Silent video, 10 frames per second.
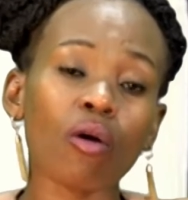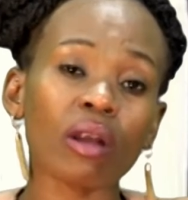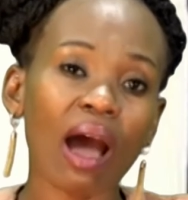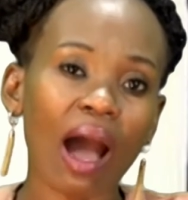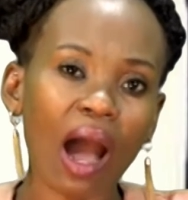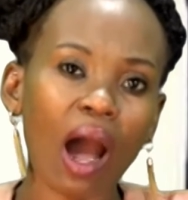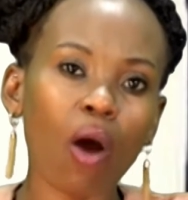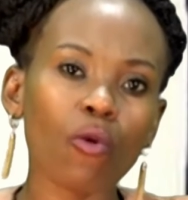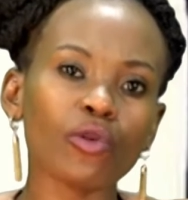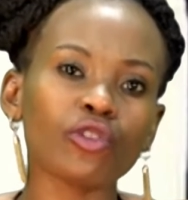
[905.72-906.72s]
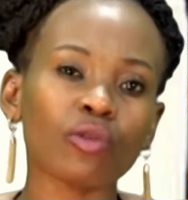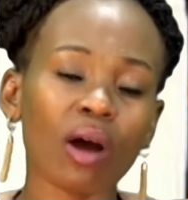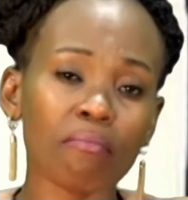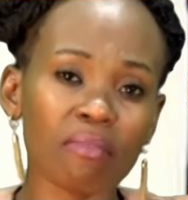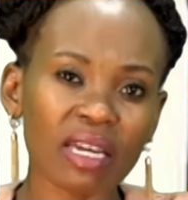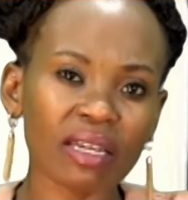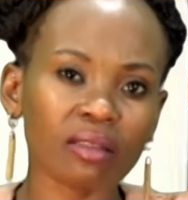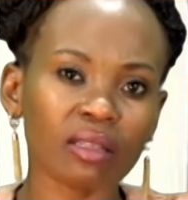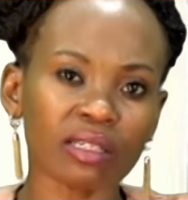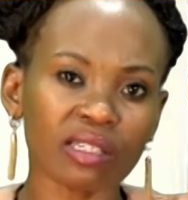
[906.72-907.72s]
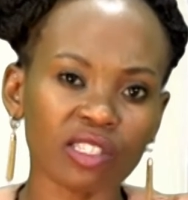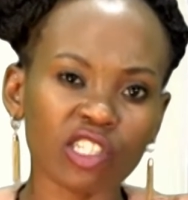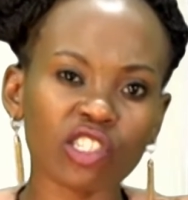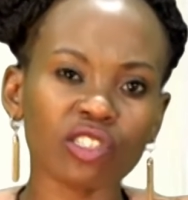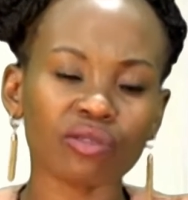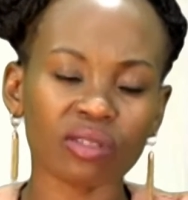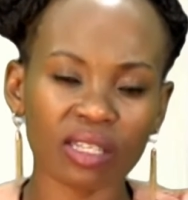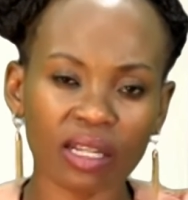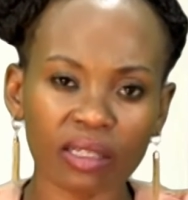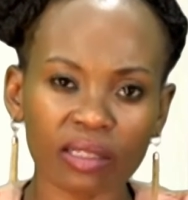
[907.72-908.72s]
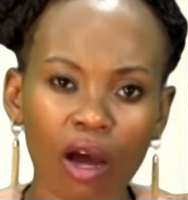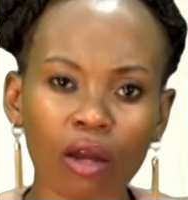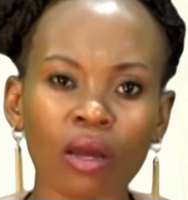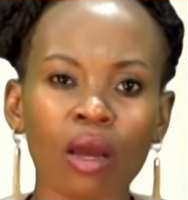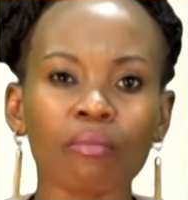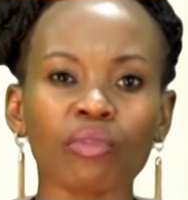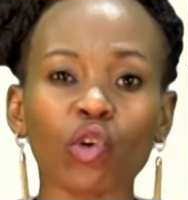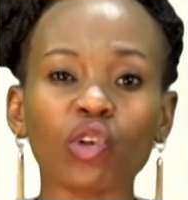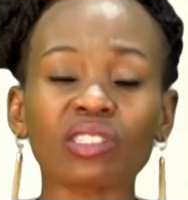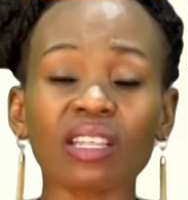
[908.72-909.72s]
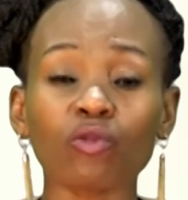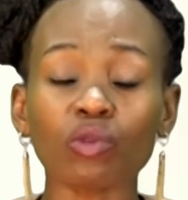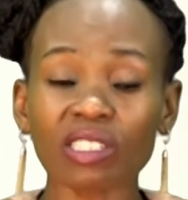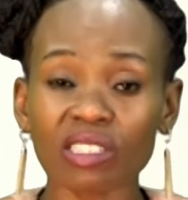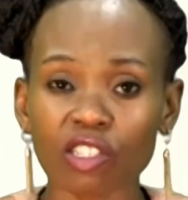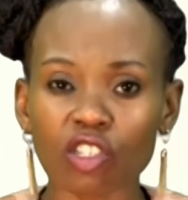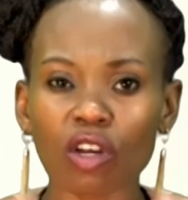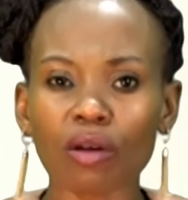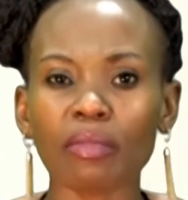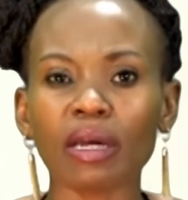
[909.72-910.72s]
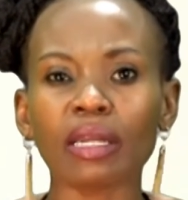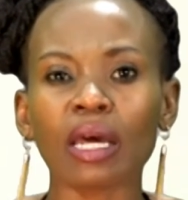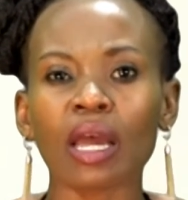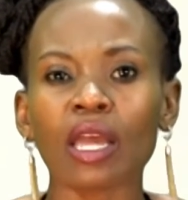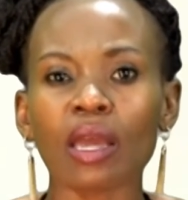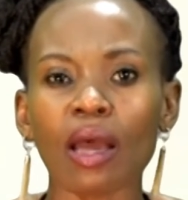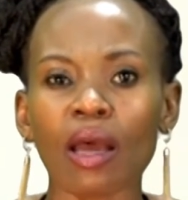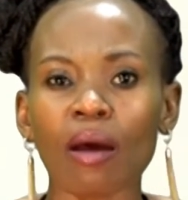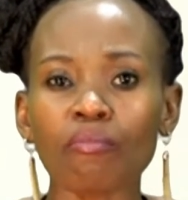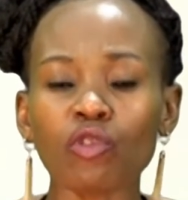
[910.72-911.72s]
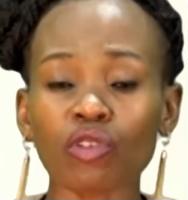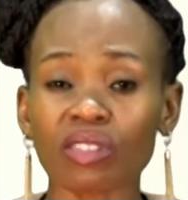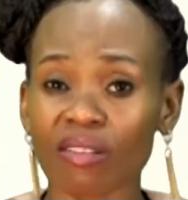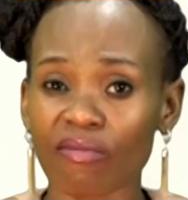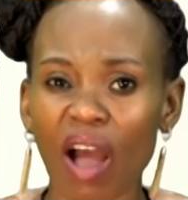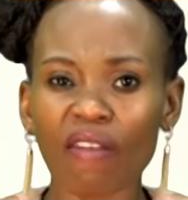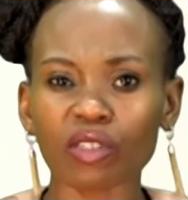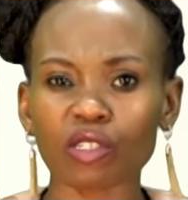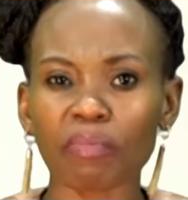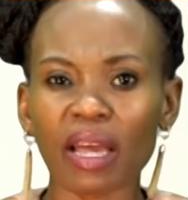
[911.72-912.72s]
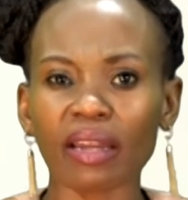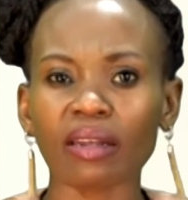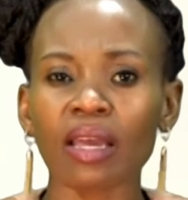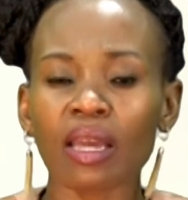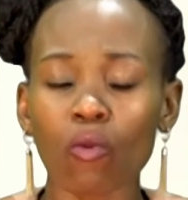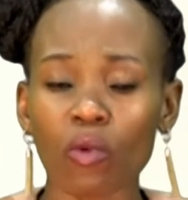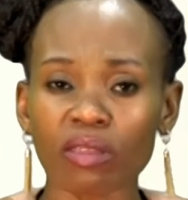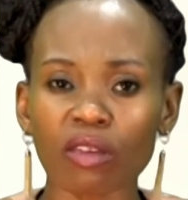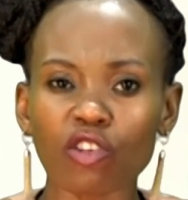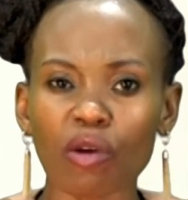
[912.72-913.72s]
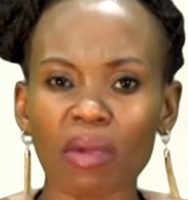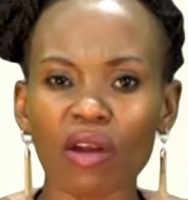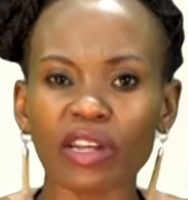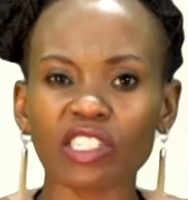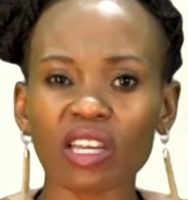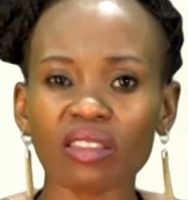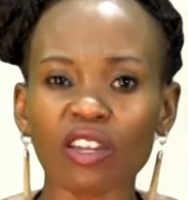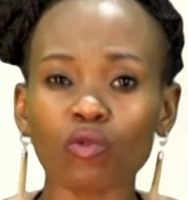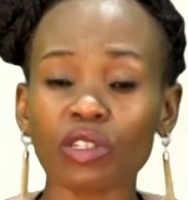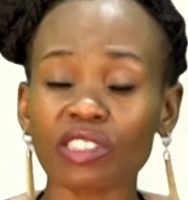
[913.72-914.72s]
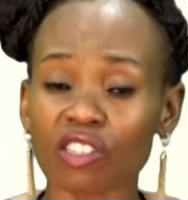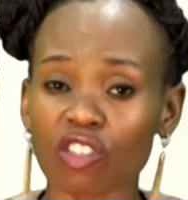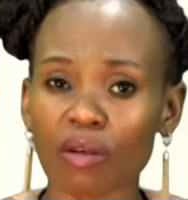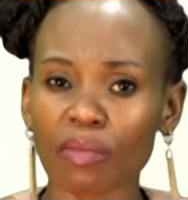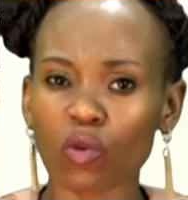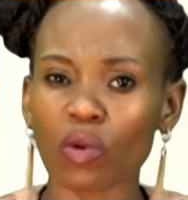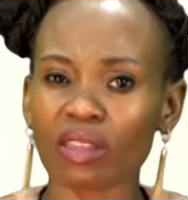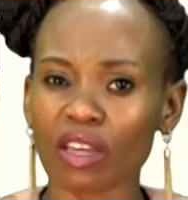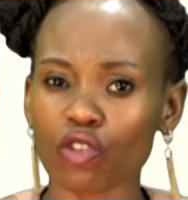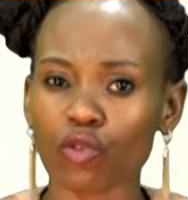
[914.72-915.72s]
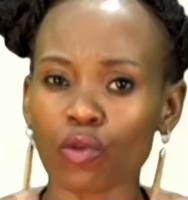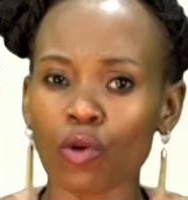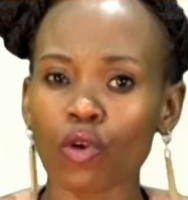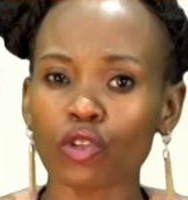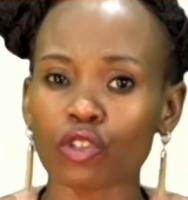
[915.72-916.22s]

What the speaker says: on how you are making the decision to settle down, because that will determine your survival span within your marriage, and that will determine whether you